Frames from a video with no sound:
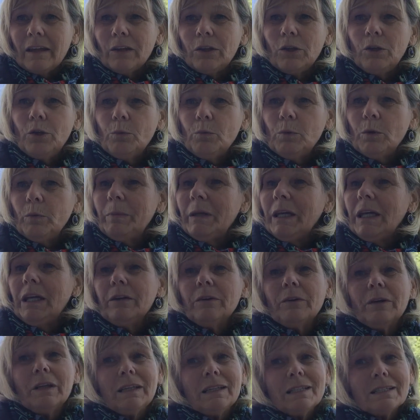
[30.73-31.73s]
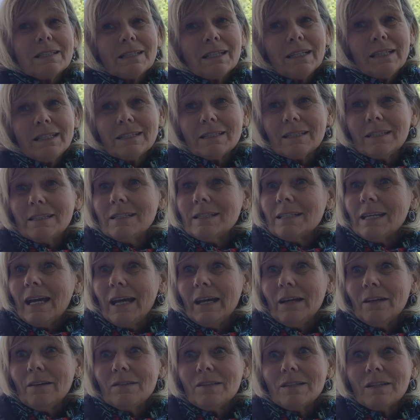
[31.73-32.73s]
You will be hearing the sights and
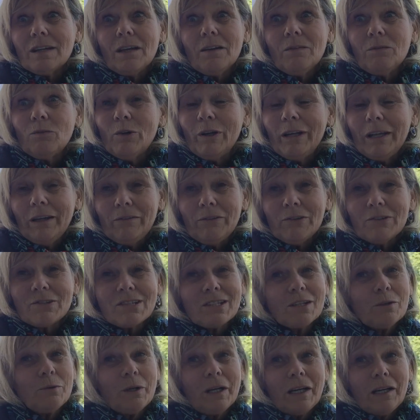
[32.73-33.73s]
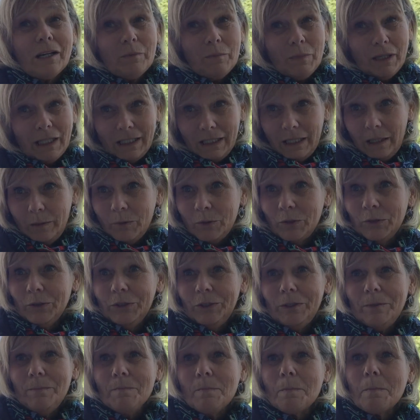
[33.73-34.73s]
sounds of whatever is going on in my
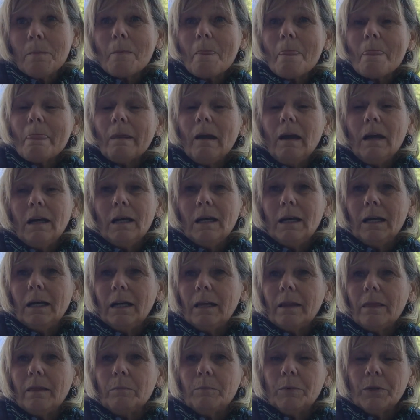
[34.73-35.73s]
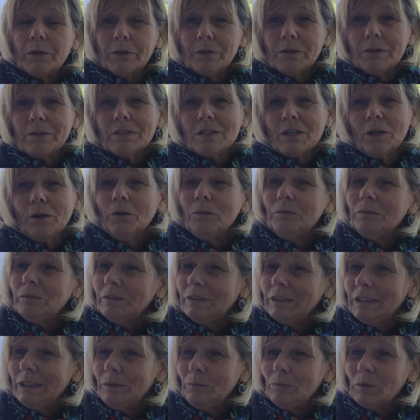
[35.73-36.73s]
neighborhood. The birds
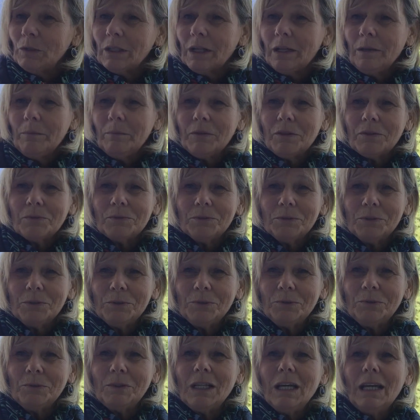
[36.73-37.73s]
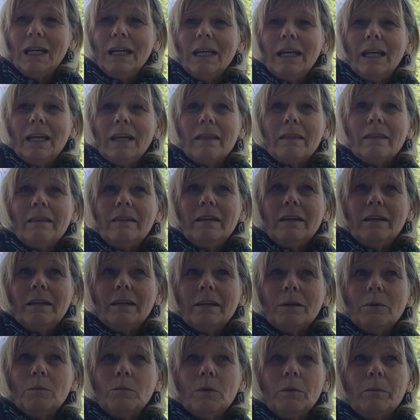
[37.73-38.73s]
hopefully will come through.
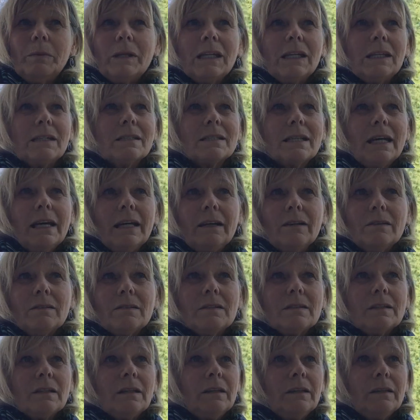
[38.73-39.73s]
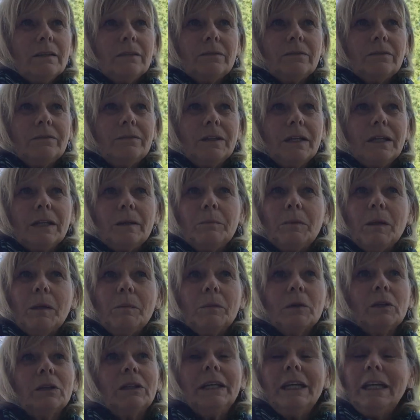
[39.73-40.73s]
There will be sounds of
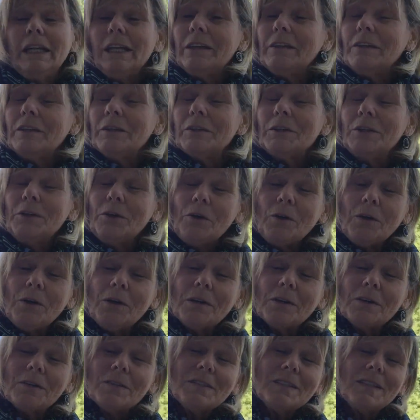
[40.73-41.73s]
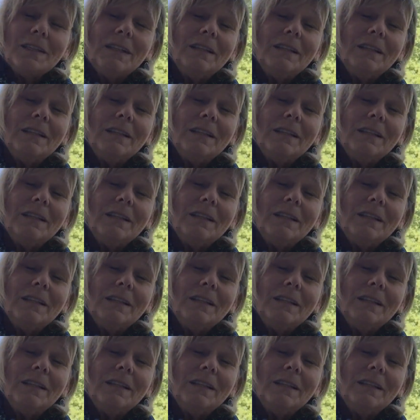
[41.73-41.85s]
people cleaning their yards